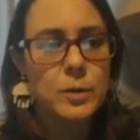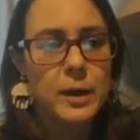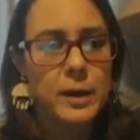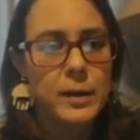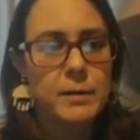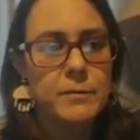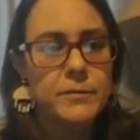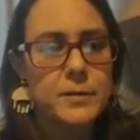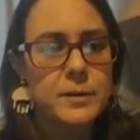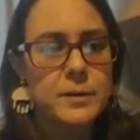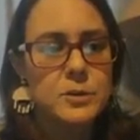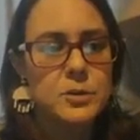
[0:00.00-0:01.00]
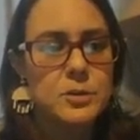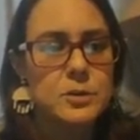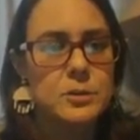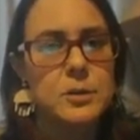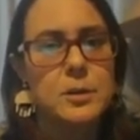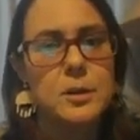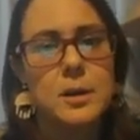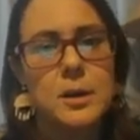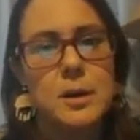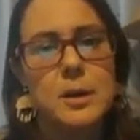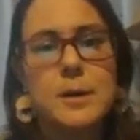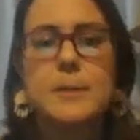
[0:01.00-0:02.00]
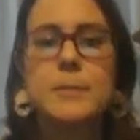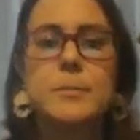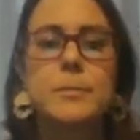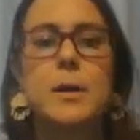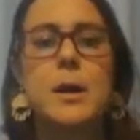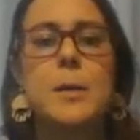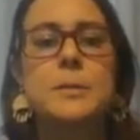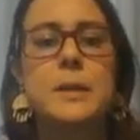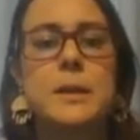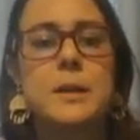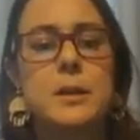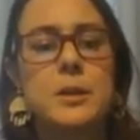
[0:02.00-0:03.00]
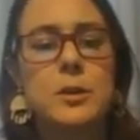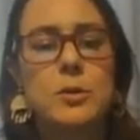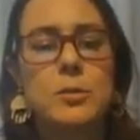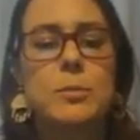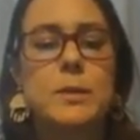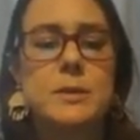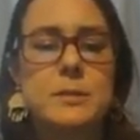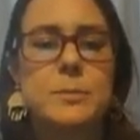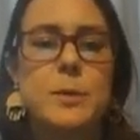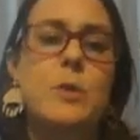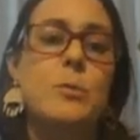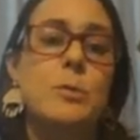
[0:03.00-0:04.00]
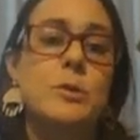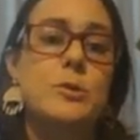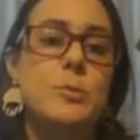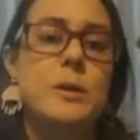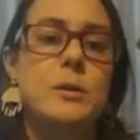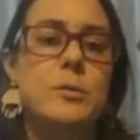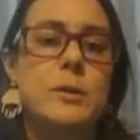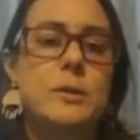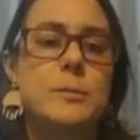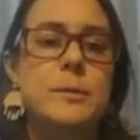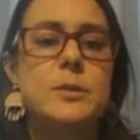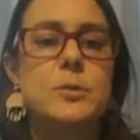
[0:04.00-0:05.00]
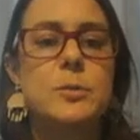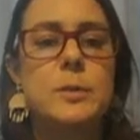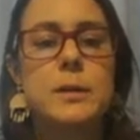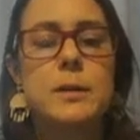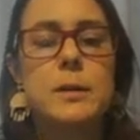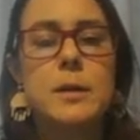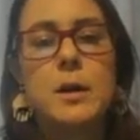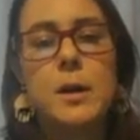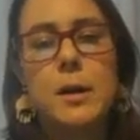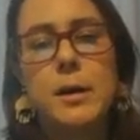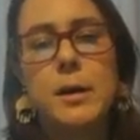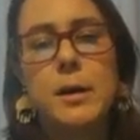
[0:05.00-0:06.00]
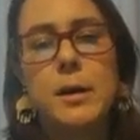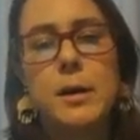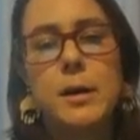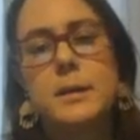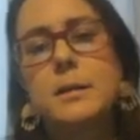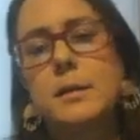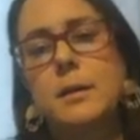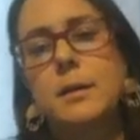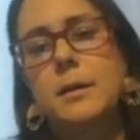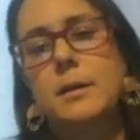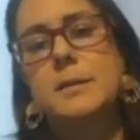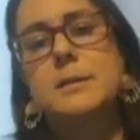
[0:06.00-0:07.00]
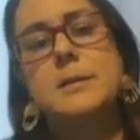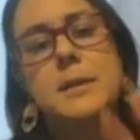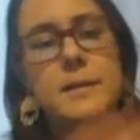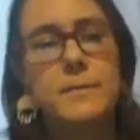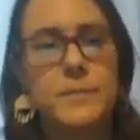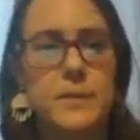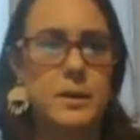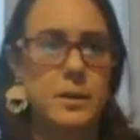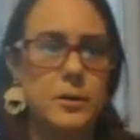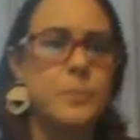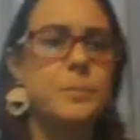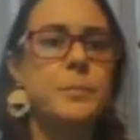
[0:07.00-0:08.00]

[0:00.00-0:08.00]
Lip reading: have finished updating your resume, which we are going to be doing on the second video,